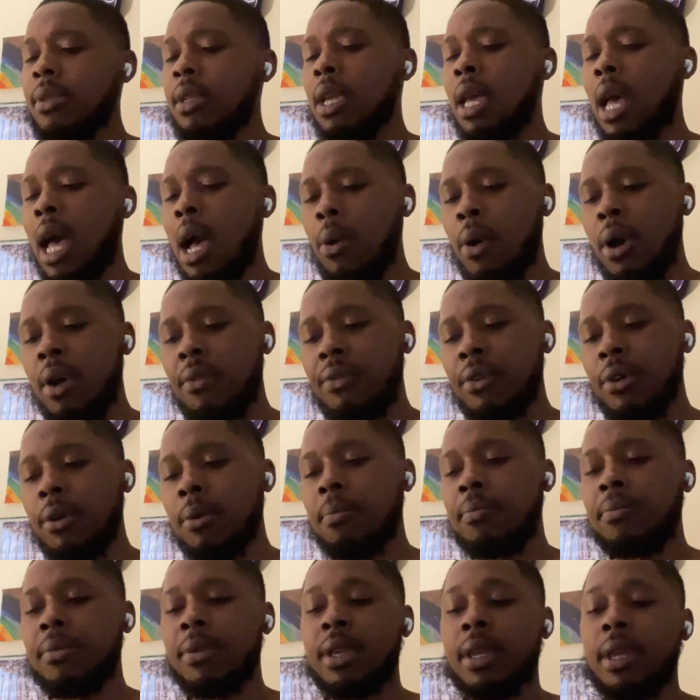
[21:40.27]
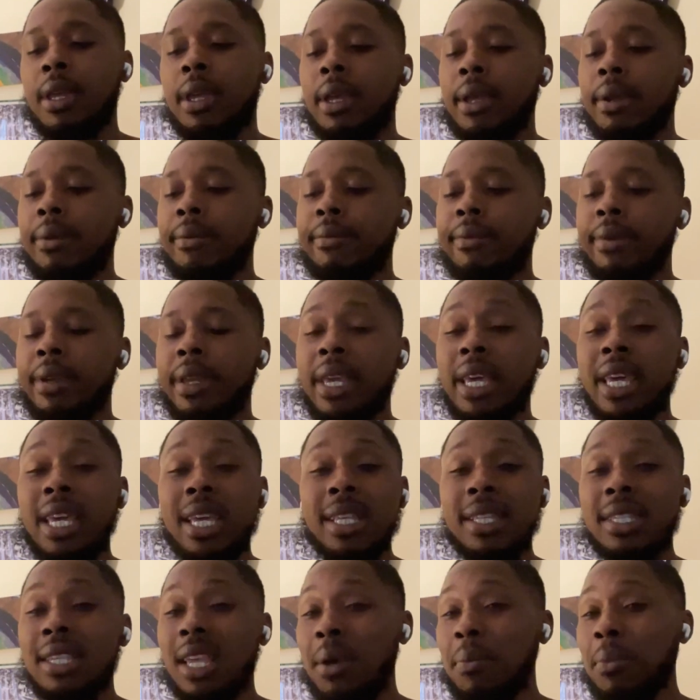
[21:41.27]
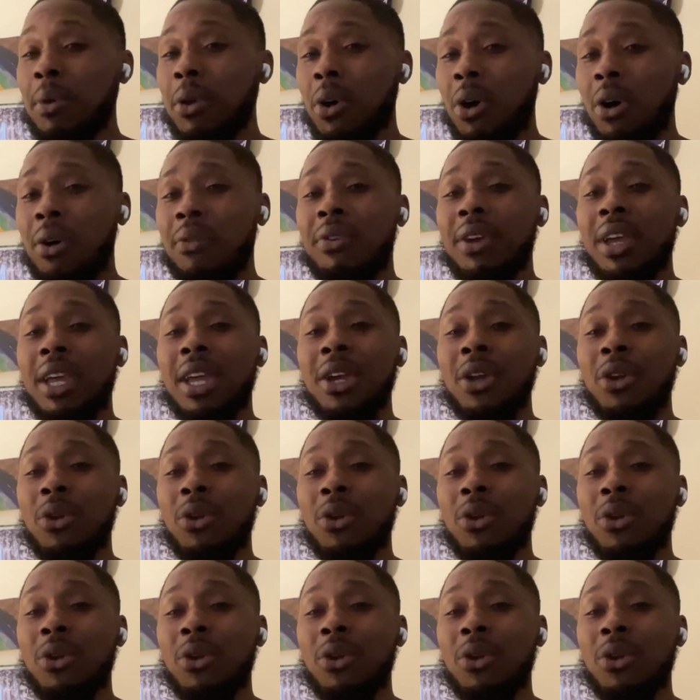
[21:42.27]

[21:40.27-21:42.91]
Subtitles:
However, he's coming off a